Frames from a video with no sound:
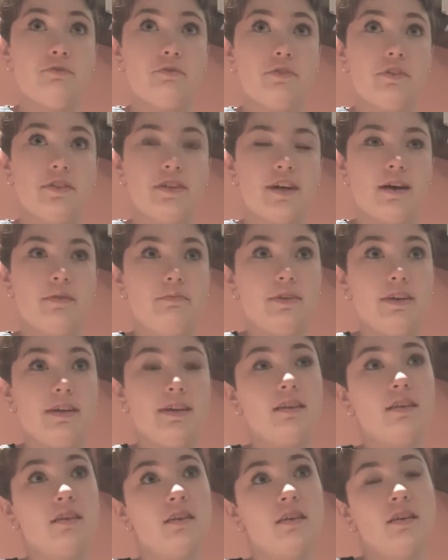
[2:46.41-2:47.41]
for the time
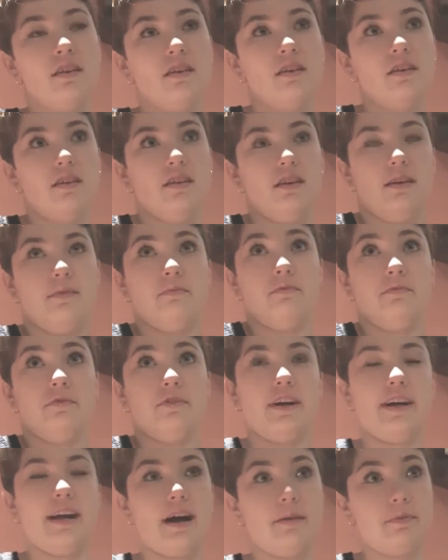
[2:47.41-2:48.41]
being, I'm
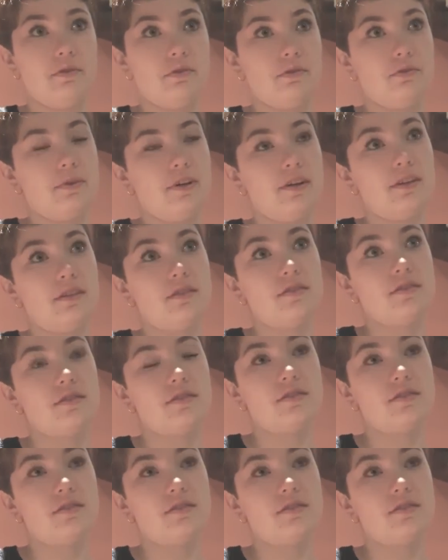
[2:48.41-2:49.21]
very happy with where it is.